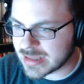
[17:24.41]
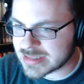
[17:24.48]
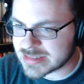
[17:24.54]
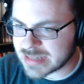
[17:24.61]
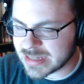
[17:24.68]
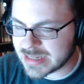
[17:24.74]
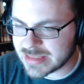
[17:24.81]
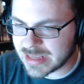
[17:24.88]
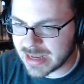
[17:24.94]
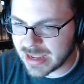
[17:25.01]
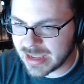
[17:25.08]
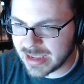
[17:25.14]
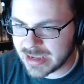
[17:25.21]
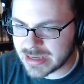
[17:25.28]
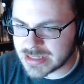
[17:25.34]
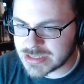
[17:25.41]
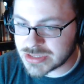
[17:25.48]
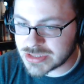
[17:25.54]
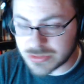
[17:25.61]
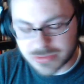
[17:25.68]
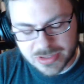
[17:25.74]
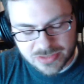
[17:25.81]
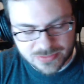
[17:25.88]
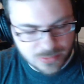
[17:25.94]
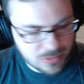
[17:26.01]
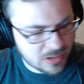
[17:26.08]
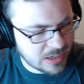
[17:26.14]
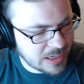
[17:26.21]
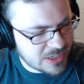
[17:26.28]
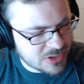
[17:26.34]
site that I do things
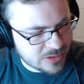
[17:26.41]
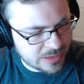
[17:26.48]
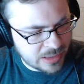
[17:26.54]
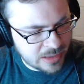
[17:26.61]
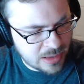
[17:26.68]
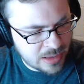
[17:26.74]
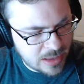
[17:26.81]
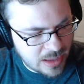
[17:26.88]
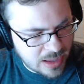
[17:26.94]
for occasionally,